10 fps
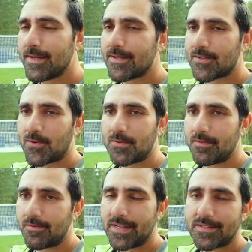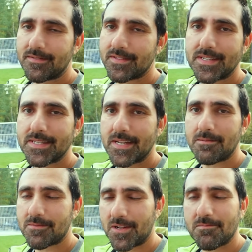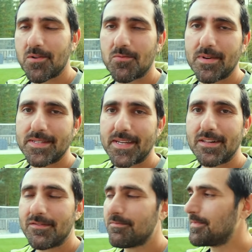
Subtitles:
so the rest of the season I'm gonna mow myself,